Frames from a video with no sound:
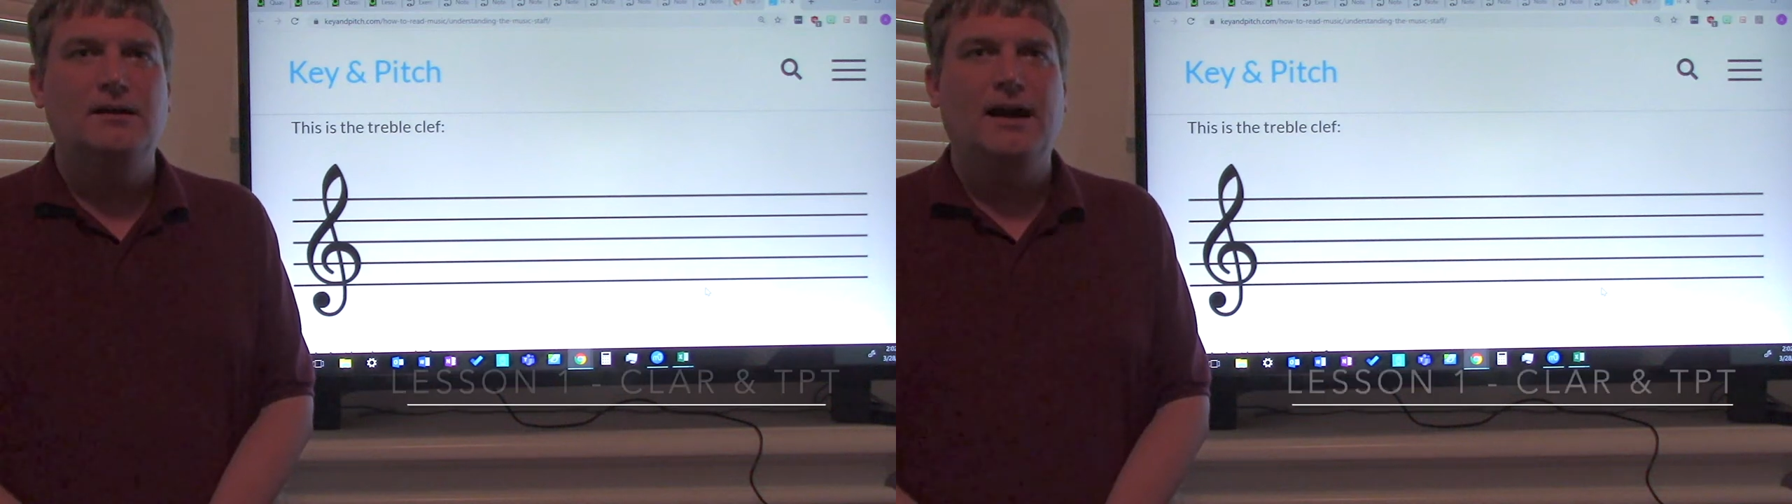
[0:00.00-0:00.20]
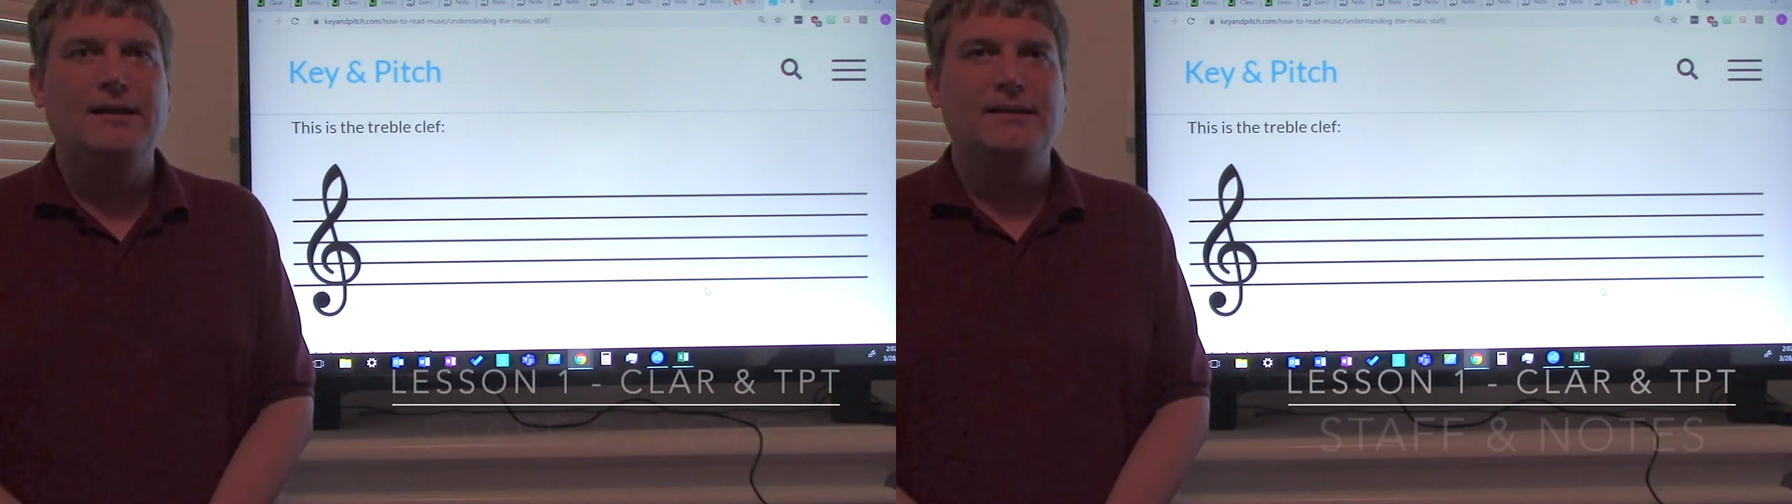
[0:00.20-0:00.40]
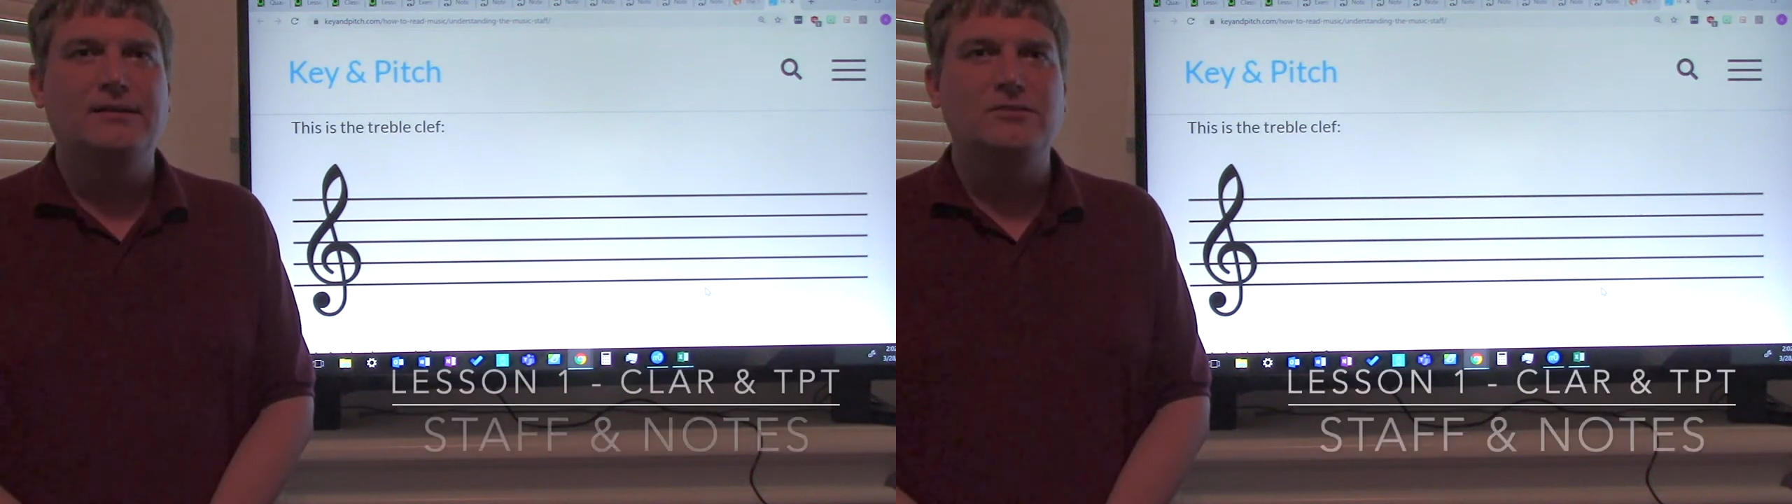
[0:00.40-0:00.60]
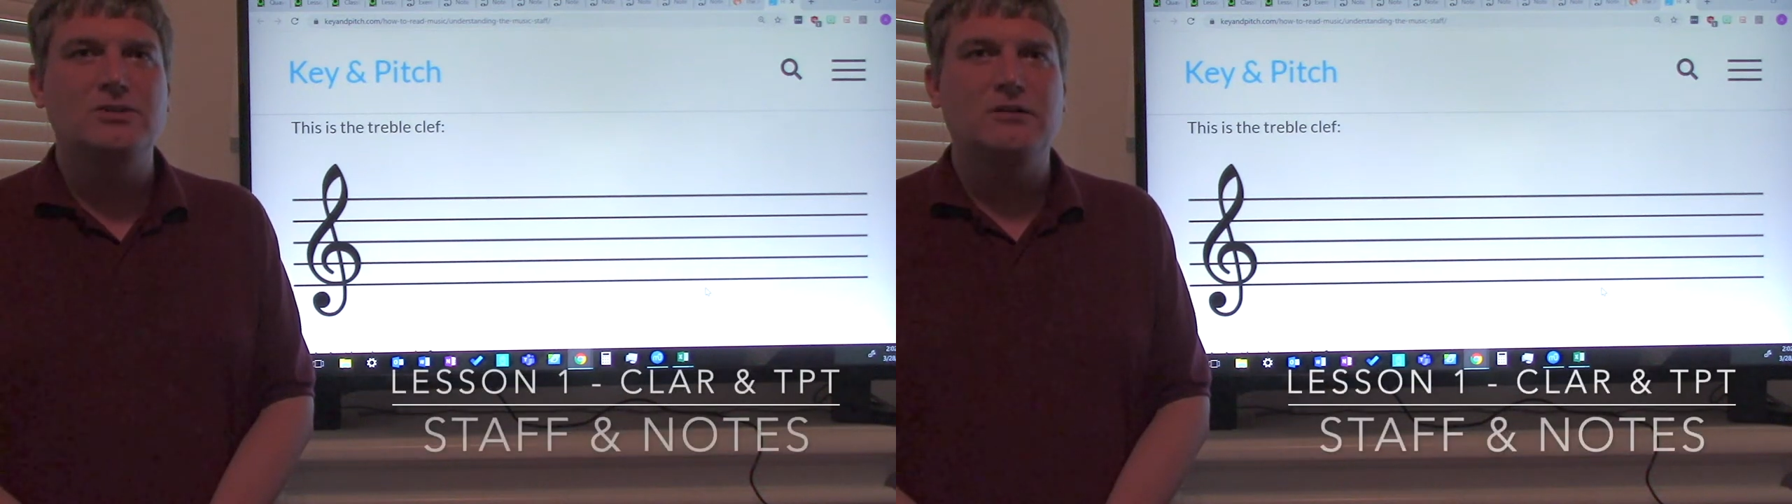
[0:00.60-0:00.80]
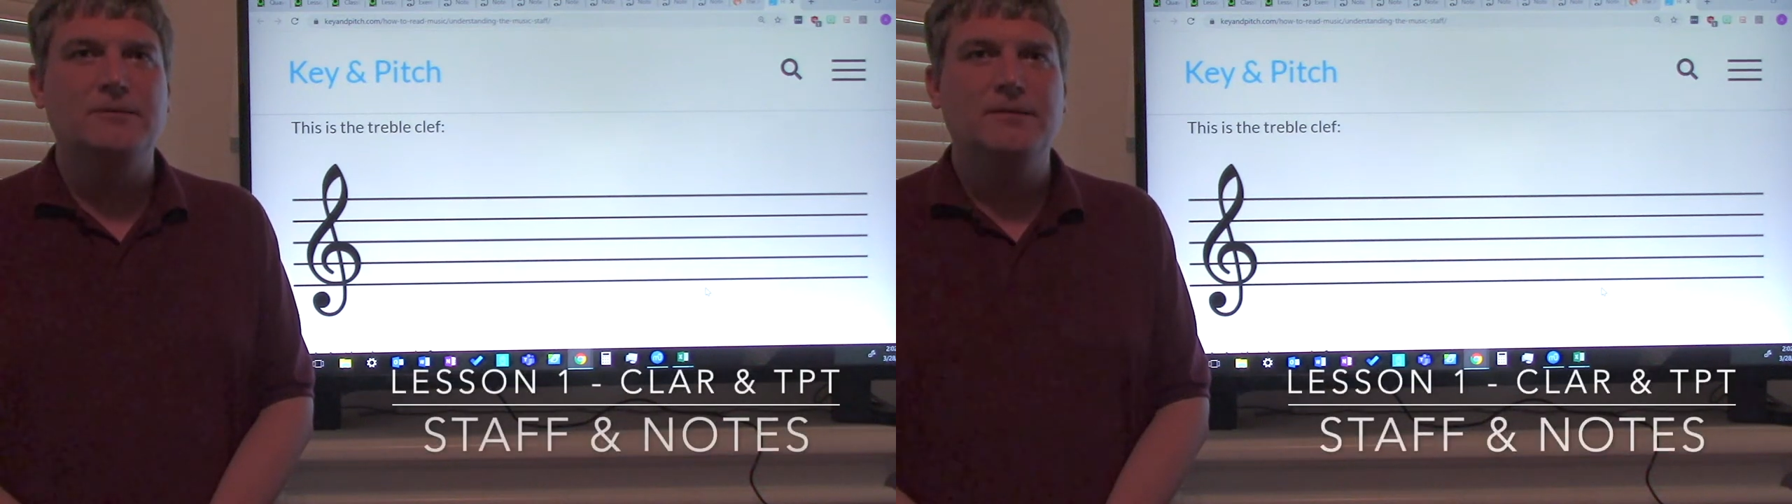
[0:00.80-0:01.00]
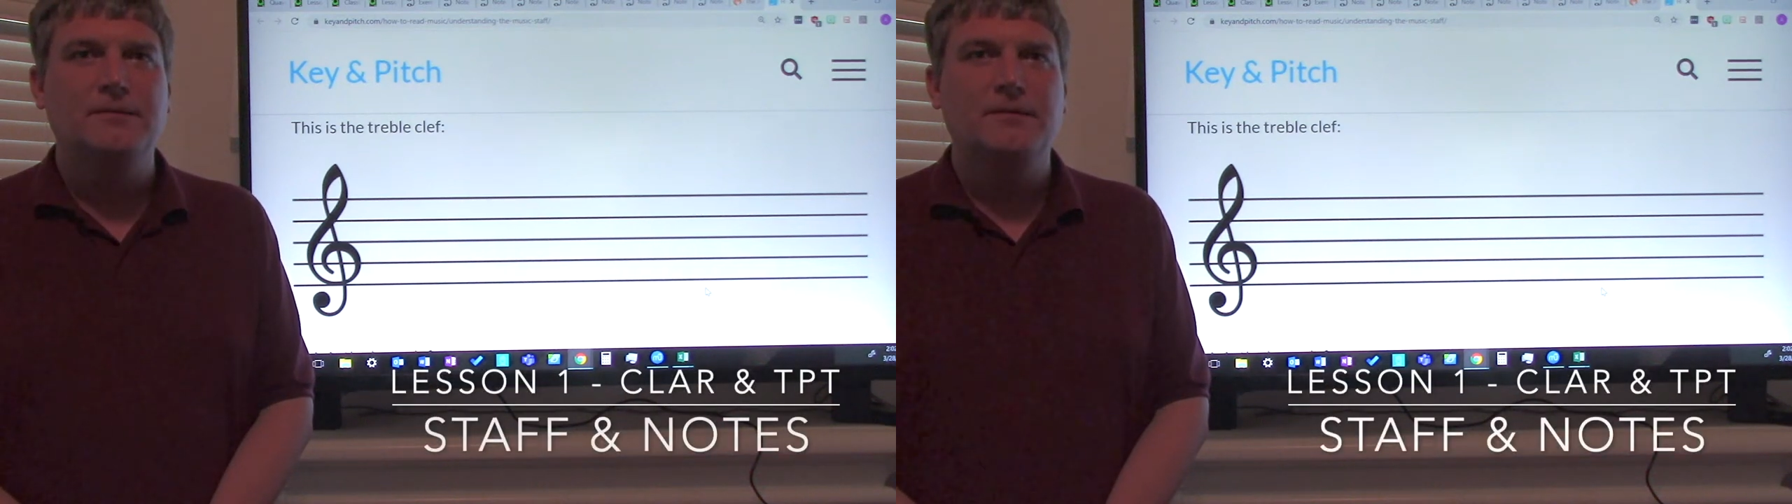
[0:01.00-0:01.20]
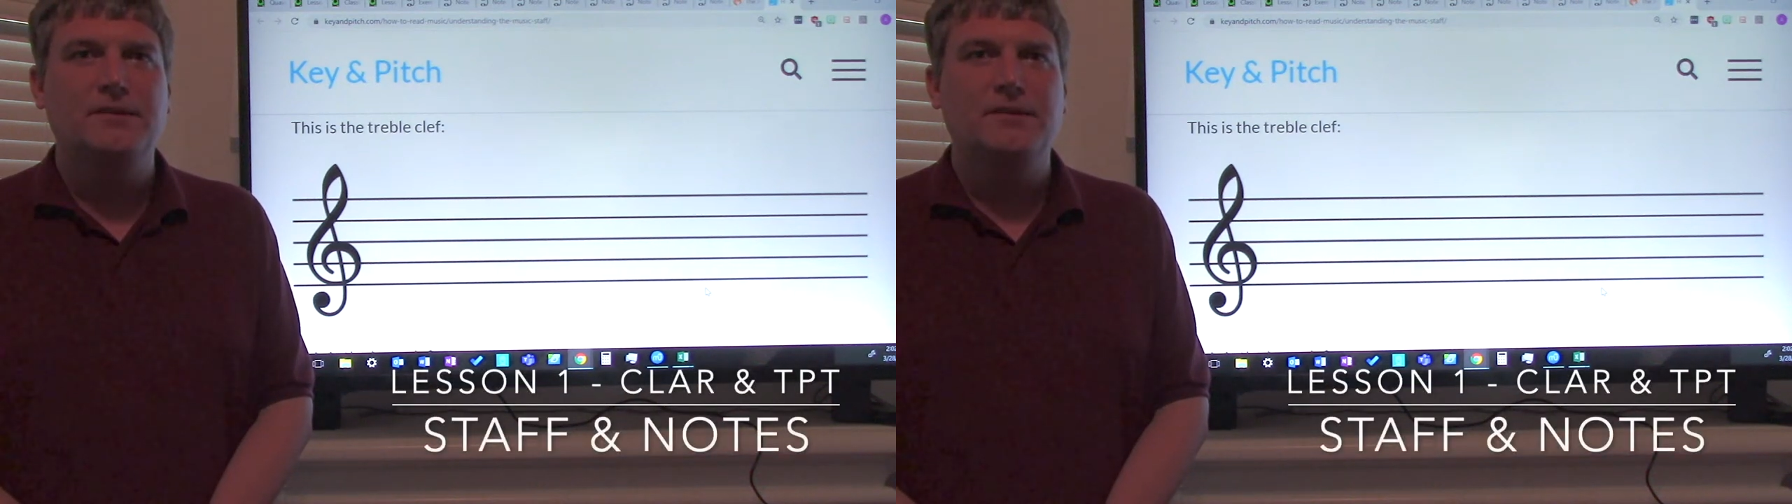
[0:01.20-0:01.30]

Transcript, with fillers: Hi, ladies and gentlemen.